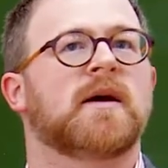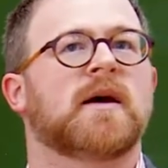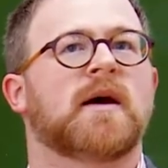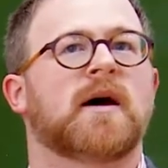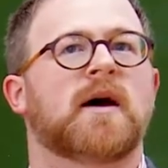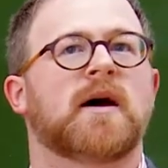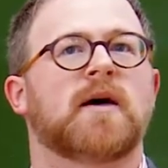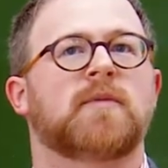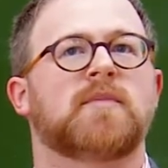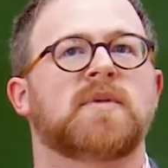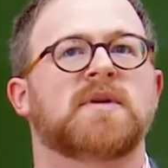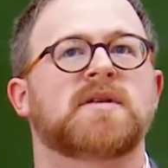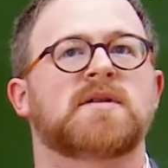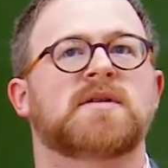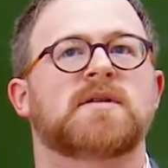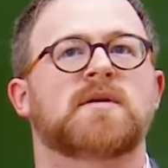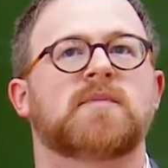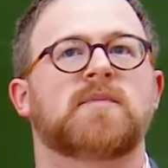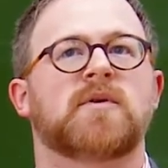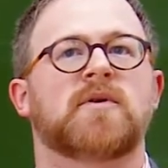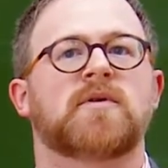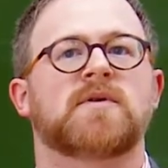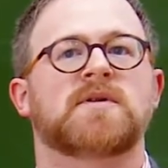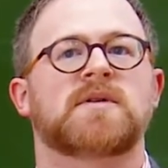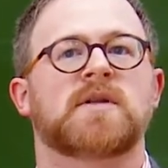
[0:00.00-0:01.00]
but
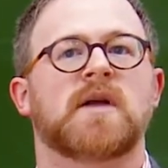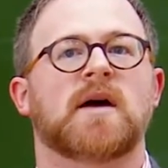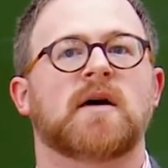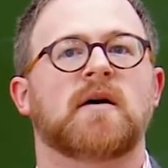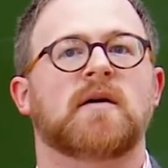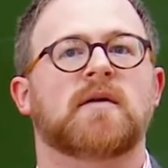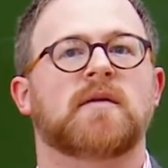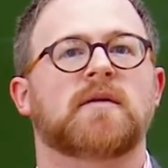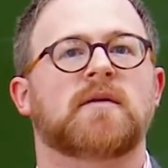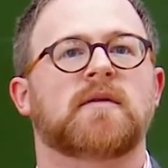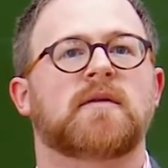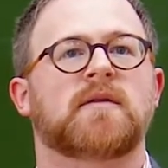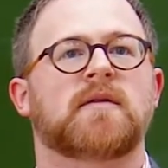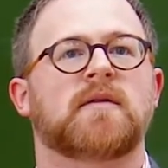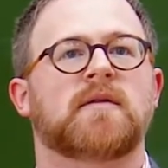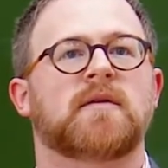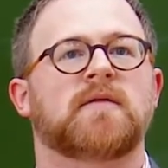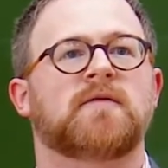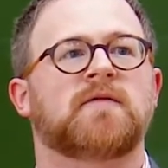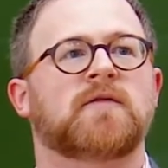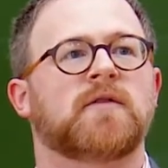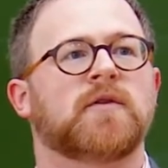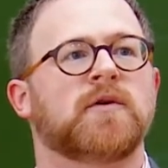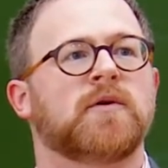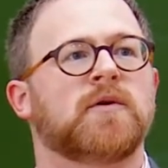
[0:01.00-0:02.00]
suppose now the
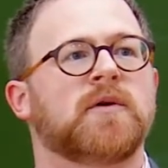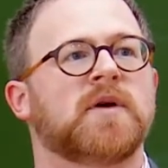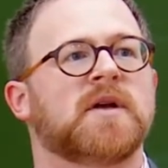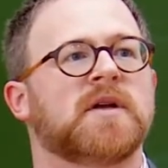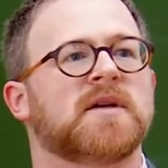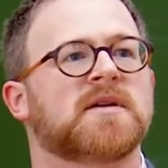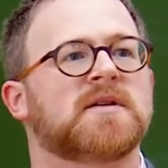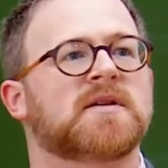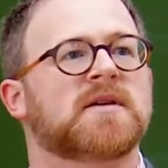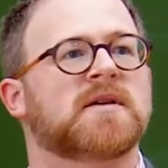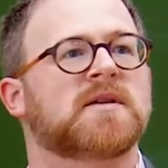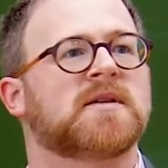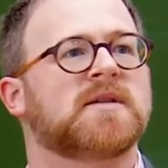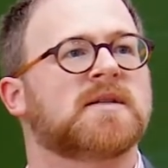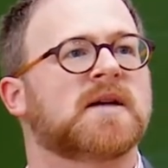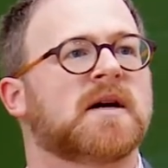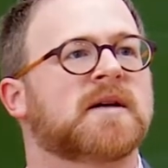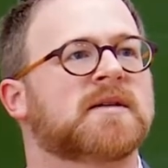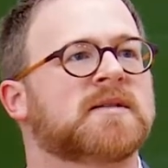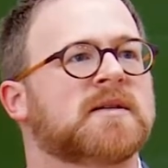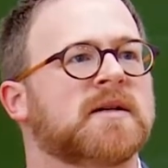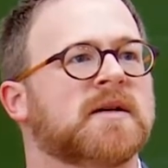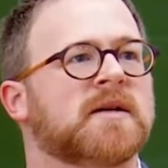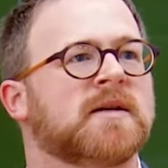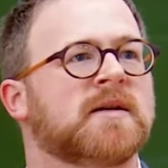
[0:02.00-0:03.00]
fluid is
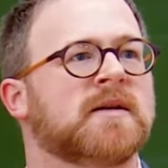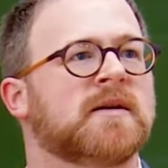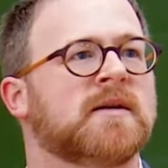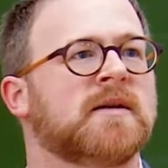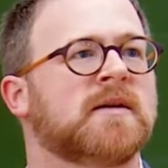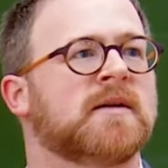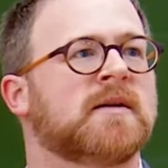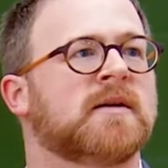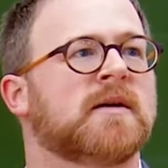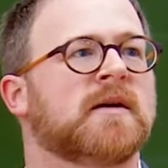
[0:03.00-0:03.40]
conducting,